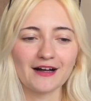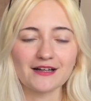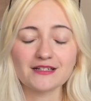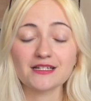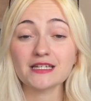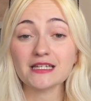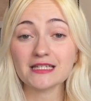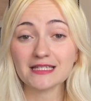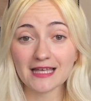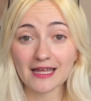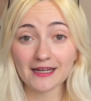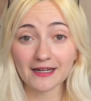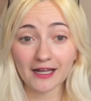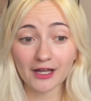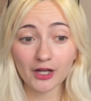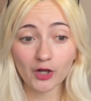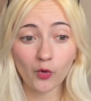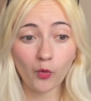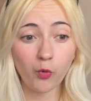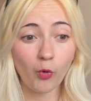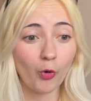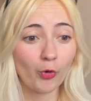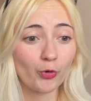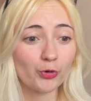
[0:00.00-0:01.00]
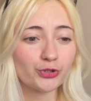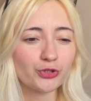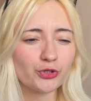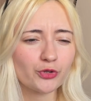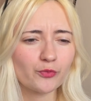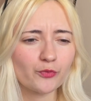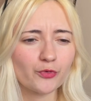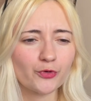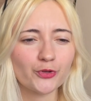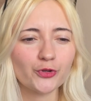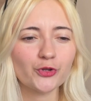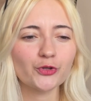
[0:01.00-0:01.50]
She said, and I quote,
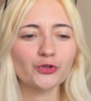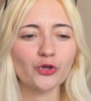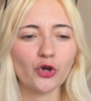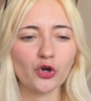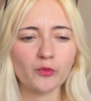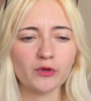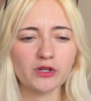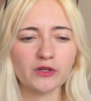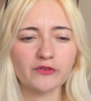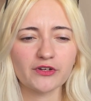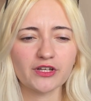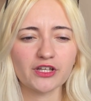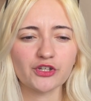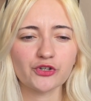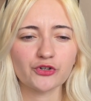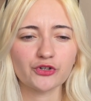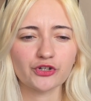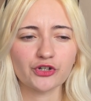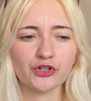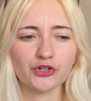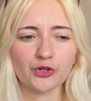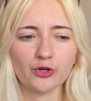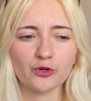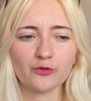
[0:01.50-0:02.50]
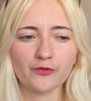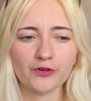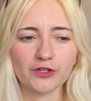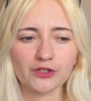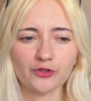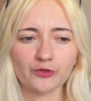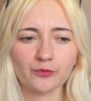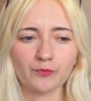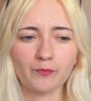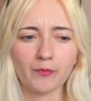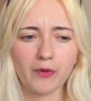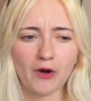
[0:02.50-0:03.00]
"Would you normally bring your girlfriend
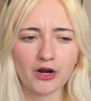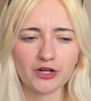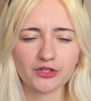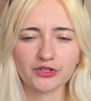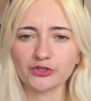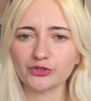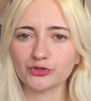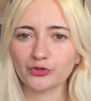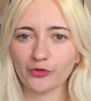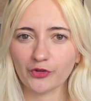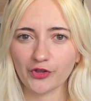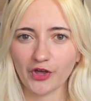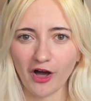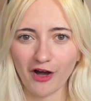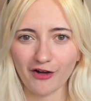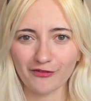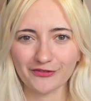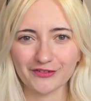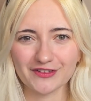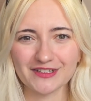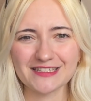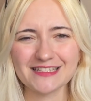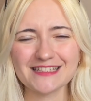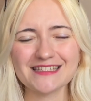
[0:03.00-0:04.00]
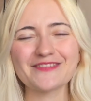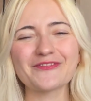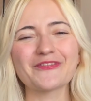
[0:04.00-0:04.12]
or partner to the office?"